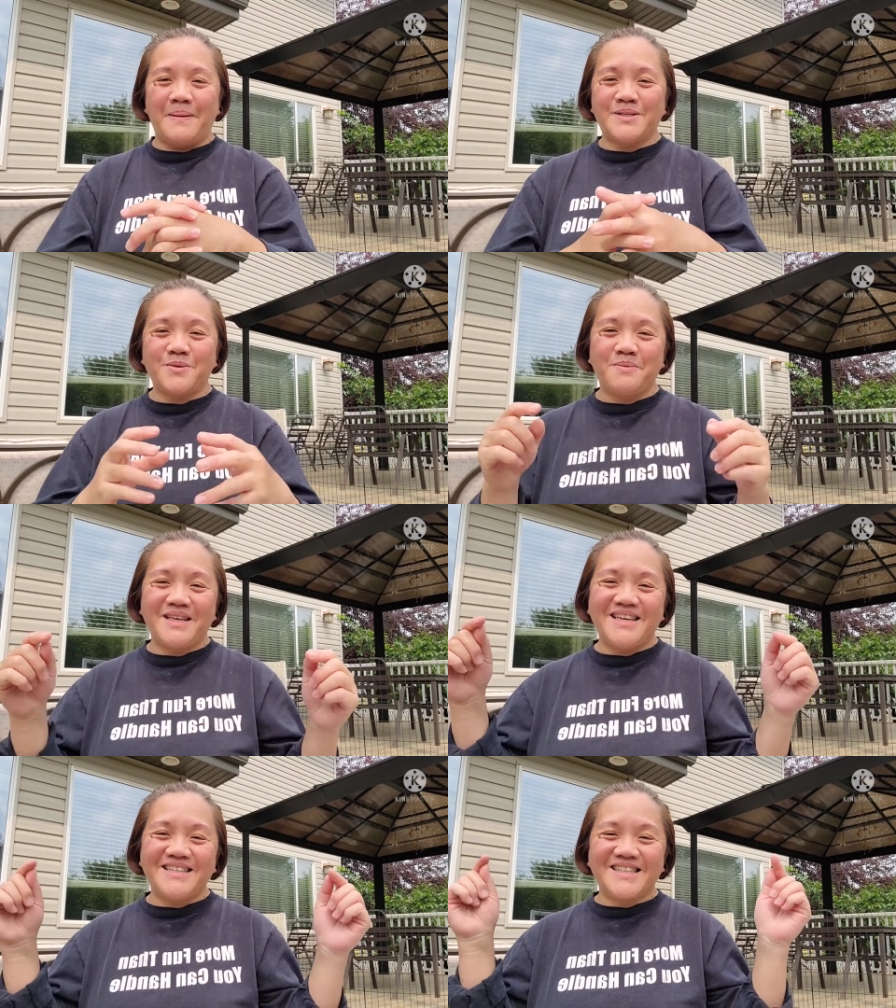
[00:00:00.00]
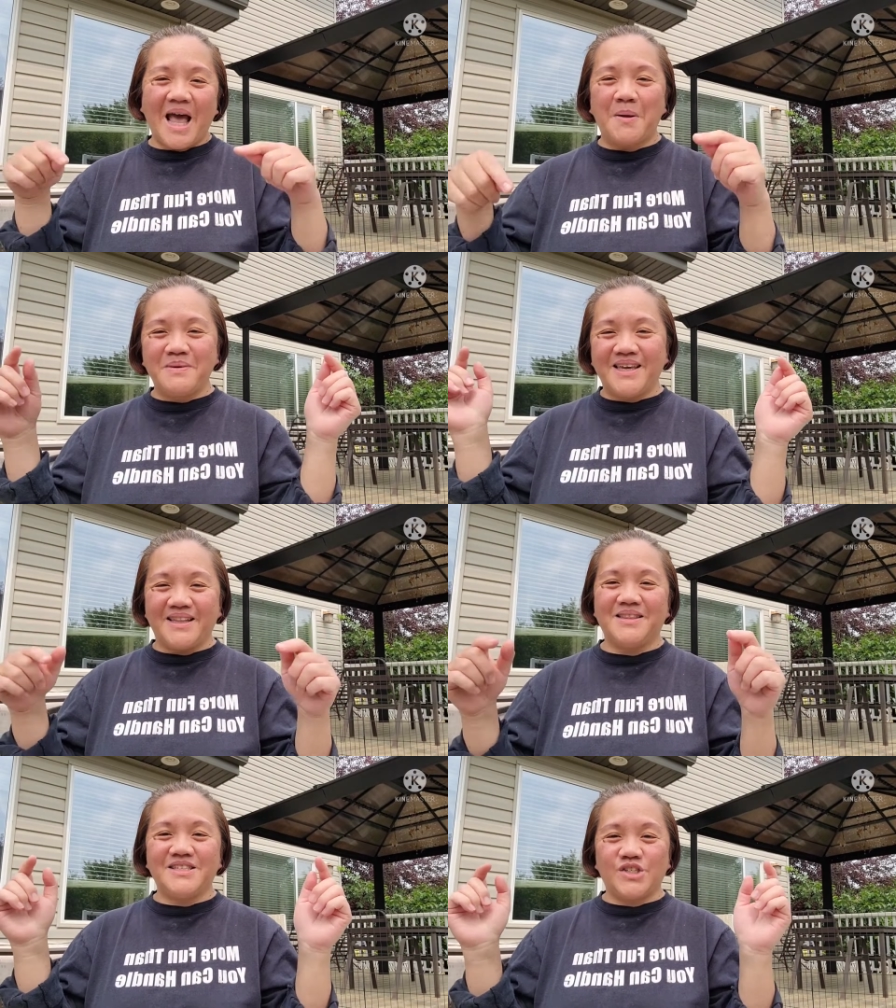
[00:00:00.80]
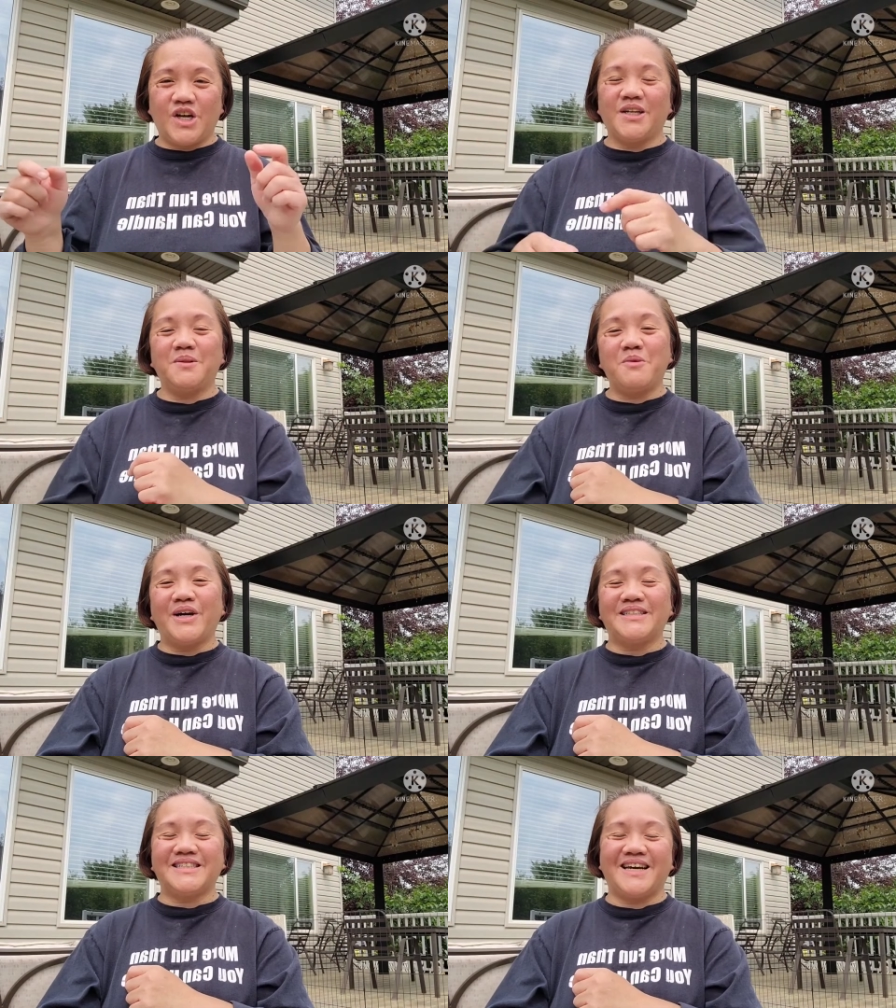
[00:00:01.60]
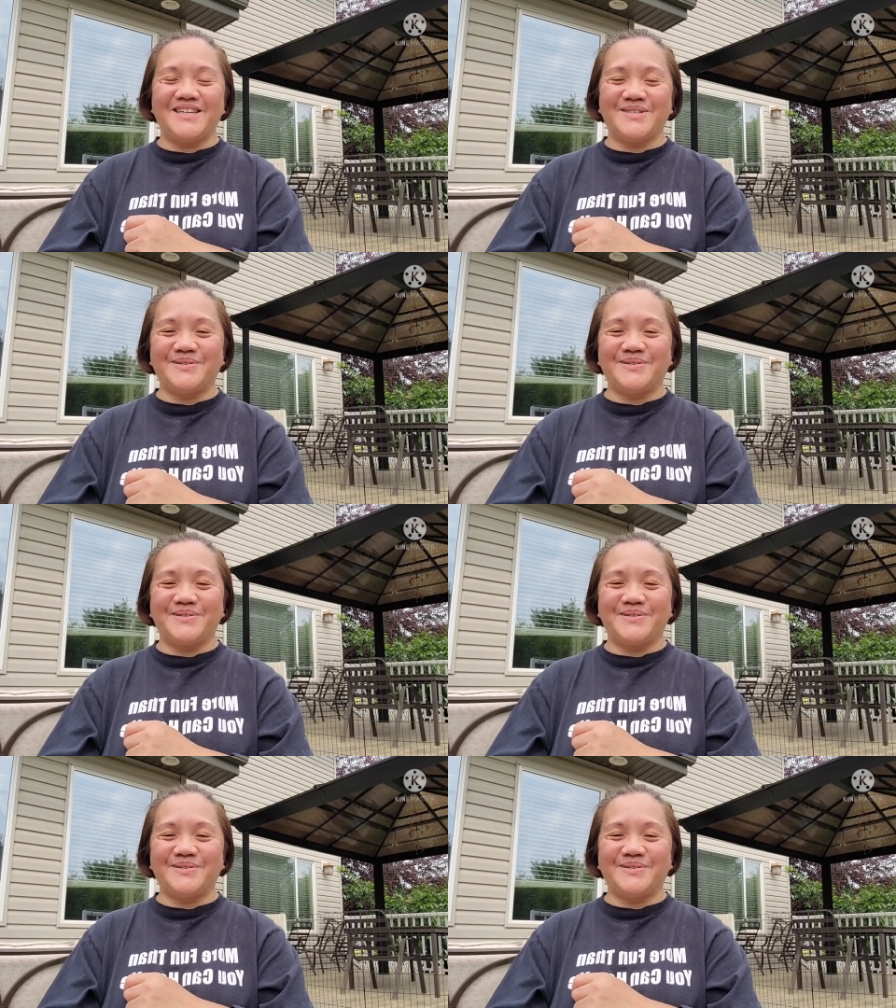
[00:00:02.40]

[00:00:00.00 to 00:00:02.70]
So please help me get this channel monetized,